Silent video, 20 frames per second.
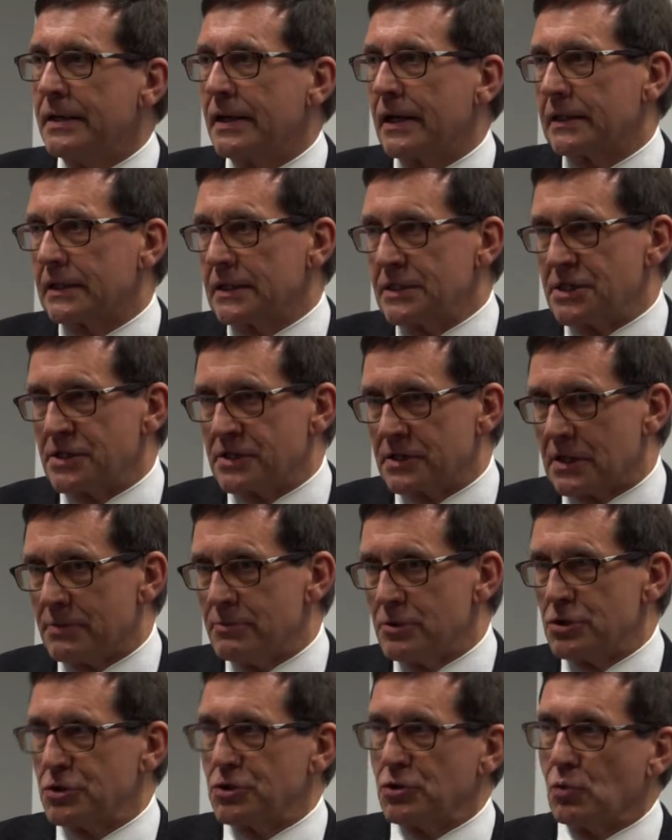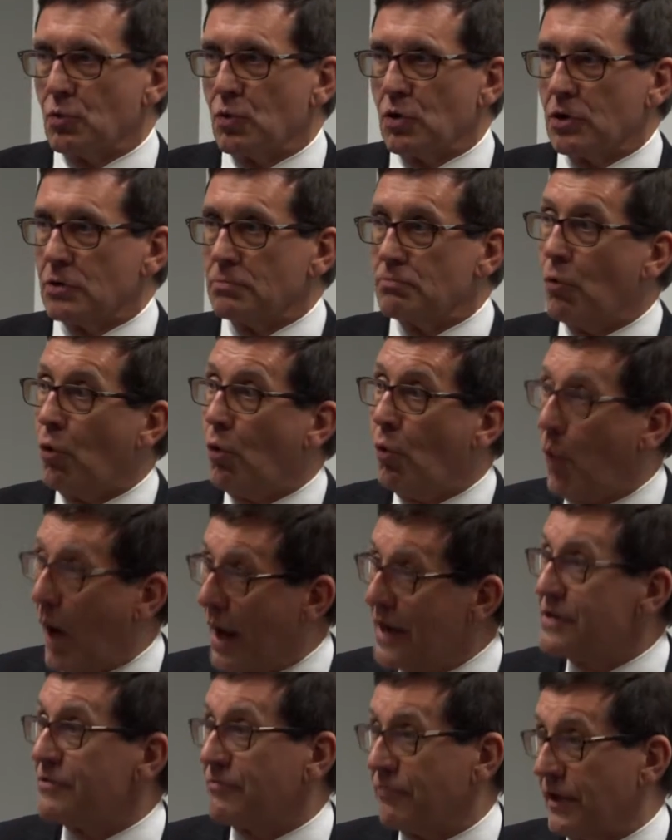at least in the commercial world, more
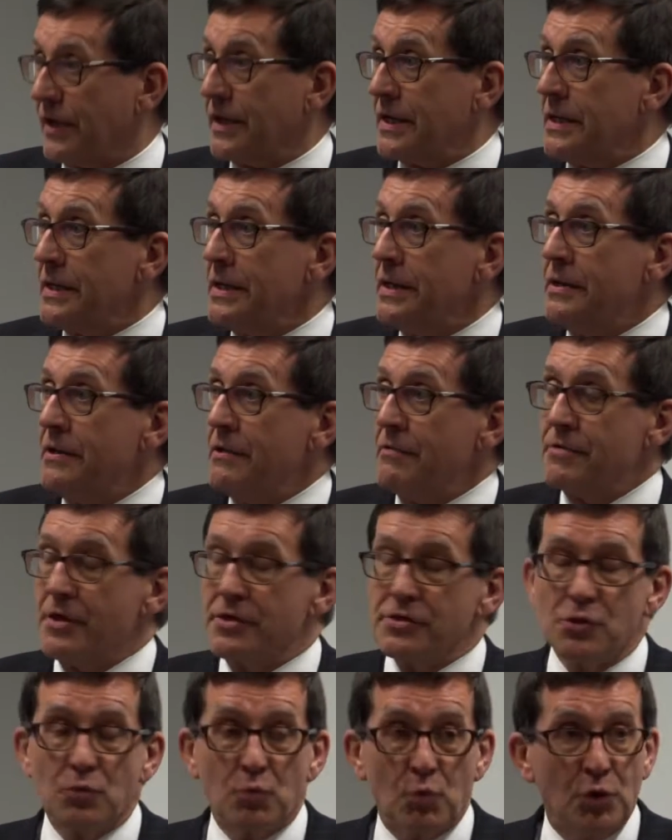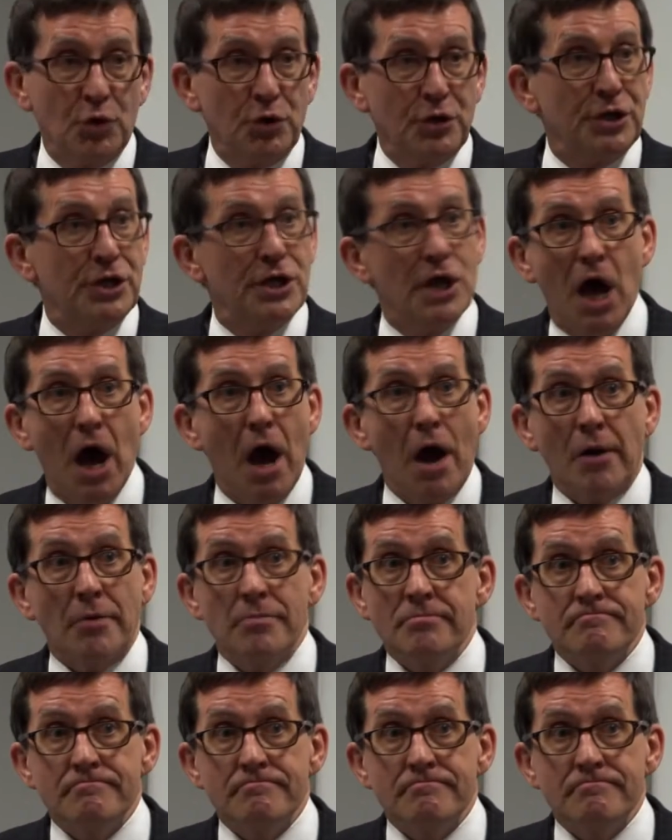wonderfully than the word no.